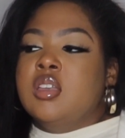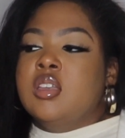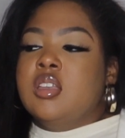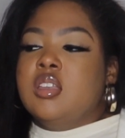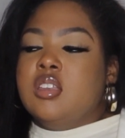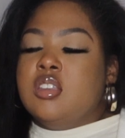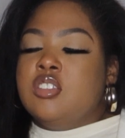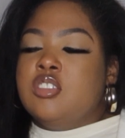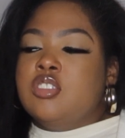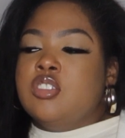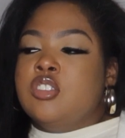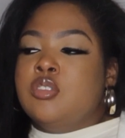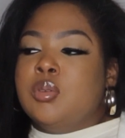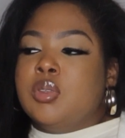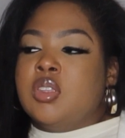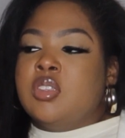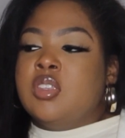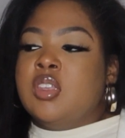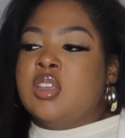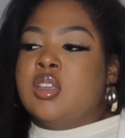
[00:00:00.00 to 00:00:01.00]
issues
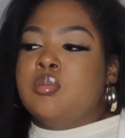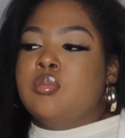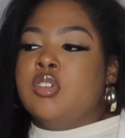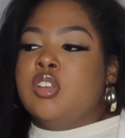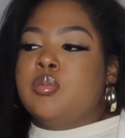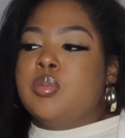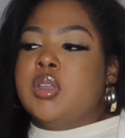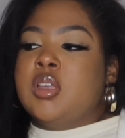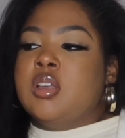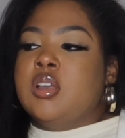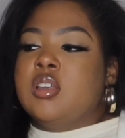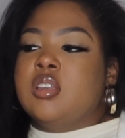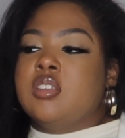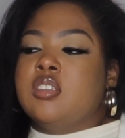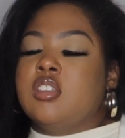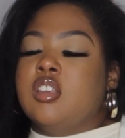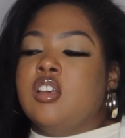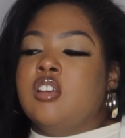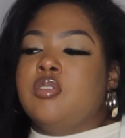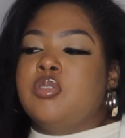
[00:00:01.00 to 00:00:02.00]
with the second book
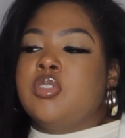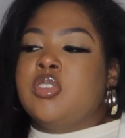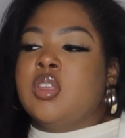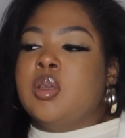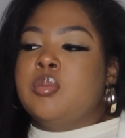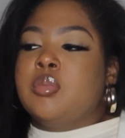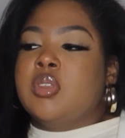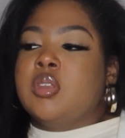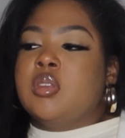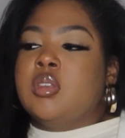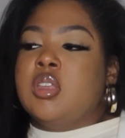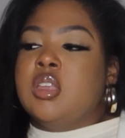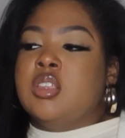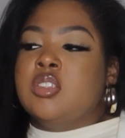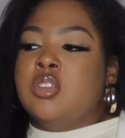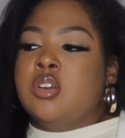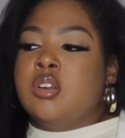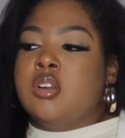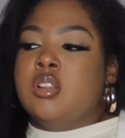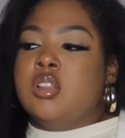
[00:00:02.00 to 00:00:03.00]
because of something
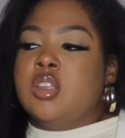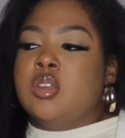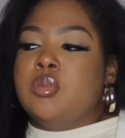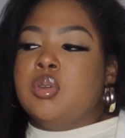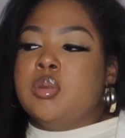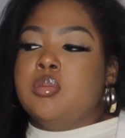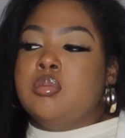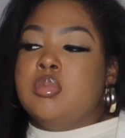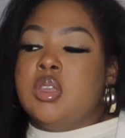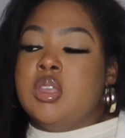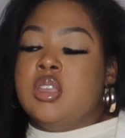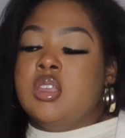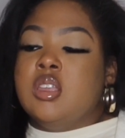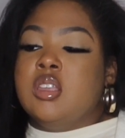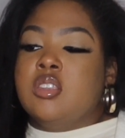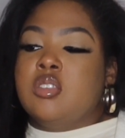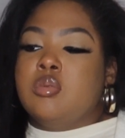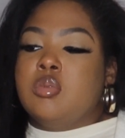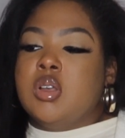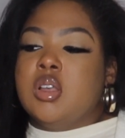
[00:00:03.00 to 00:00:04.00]
internally with me
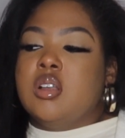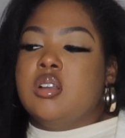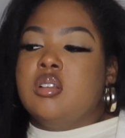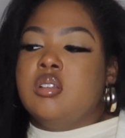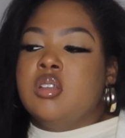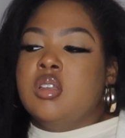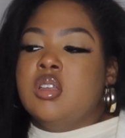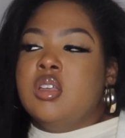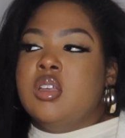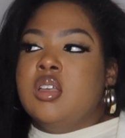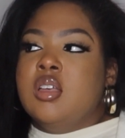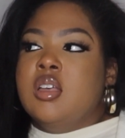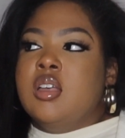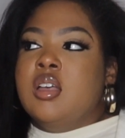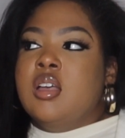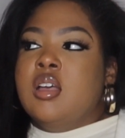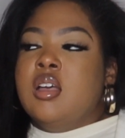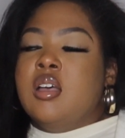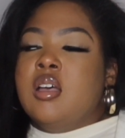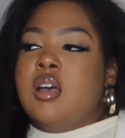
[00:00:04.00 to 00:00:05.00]
as well.
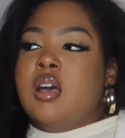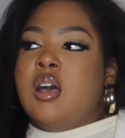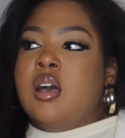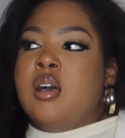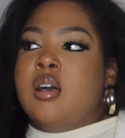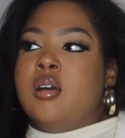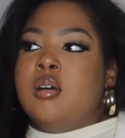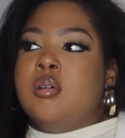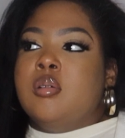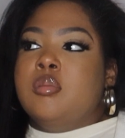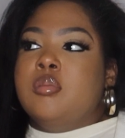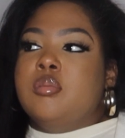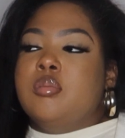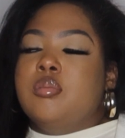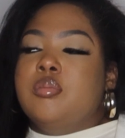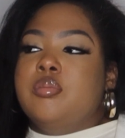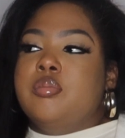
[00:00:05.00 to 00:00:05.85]
The